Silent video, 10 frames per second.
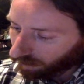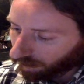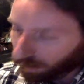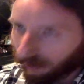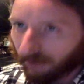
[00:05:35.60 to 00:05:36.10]

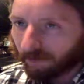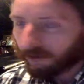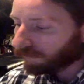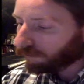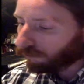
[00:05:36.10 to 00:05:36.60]
you have
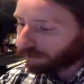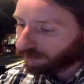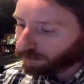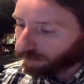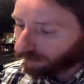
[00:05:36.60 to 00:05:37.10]
enough chord
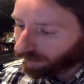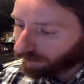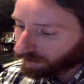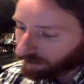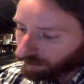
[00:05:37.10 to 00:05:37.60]

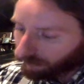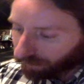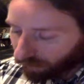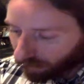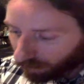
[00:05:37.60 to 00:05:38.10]
experience
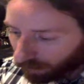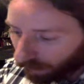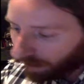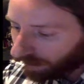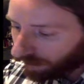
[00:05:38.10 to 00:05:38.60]

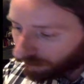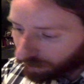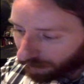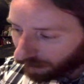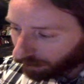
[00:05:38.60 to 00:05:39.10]
to
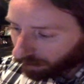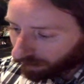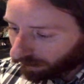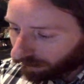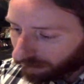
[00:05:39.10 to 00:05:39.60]
be able to
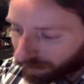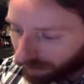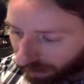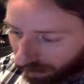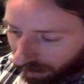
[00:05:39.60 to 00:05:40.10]
fill this
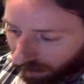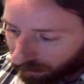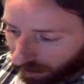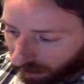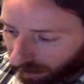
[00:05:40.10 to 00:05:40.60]
in. And if
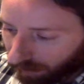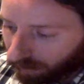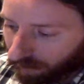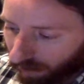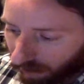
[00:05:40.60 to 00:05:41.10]
not,
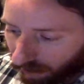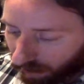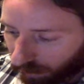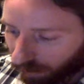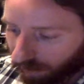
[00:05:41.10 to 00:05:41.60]
then
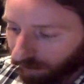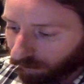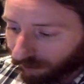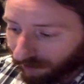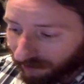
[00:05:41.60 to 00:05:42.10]
you can do
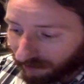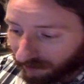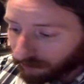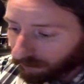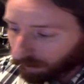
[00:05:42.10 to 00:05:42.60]

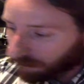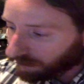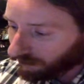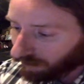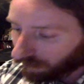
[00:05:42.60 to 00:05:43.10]
condensed versions
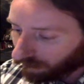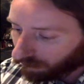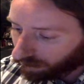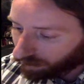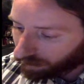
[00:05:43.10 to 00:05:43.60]
of the
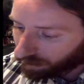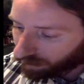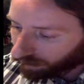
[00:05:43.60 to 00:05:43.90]
chords.